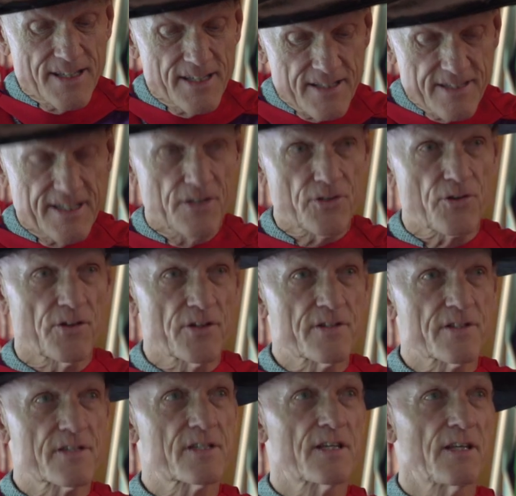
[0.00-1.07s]

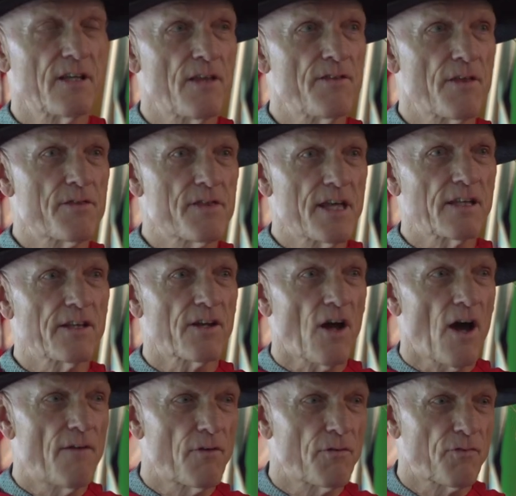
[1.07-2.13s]
disinterest, the thing that
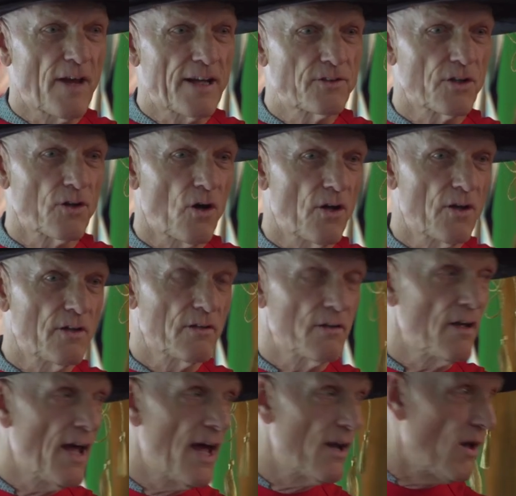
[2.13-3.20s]
I reflected
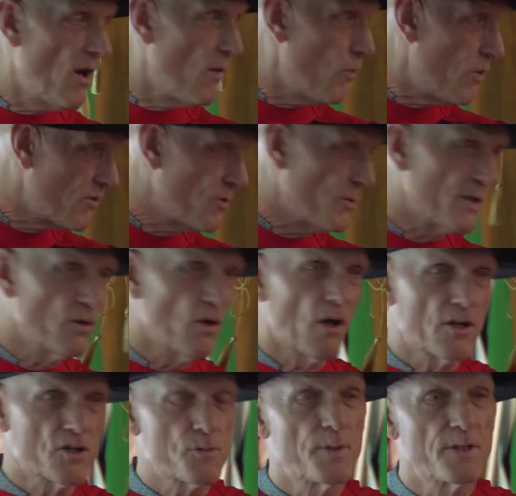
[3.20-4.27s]
on and I want to
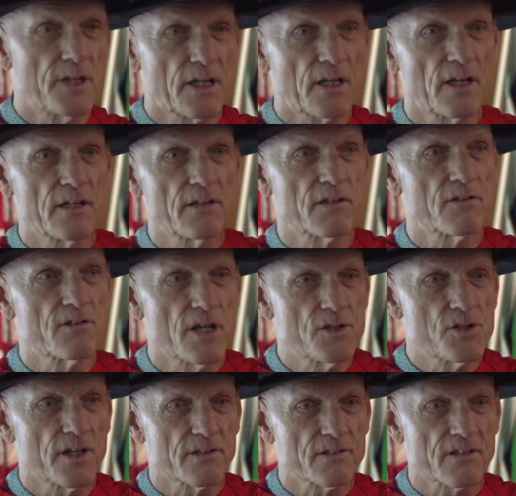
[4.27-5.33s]
acknowledge, particularly to
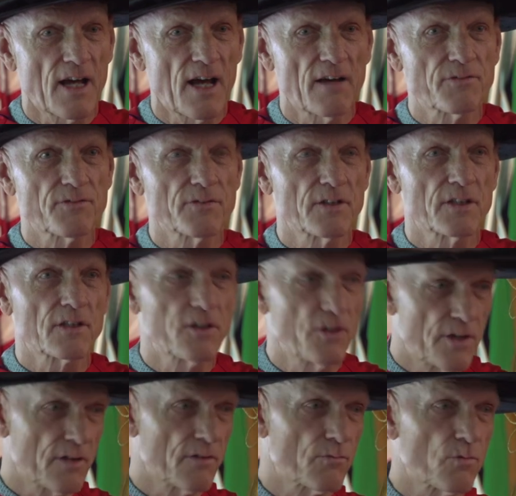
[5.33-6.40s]
teaching staff,
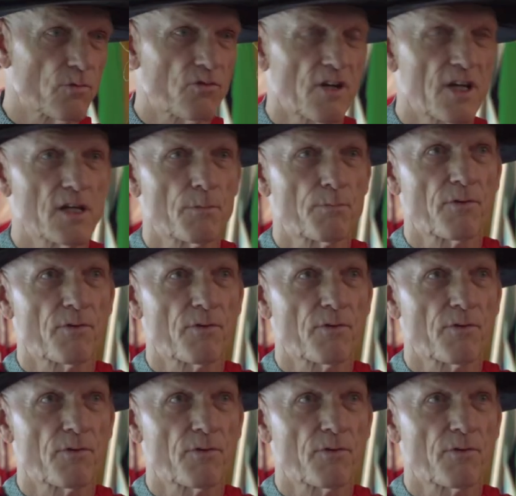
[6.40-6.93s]
including senior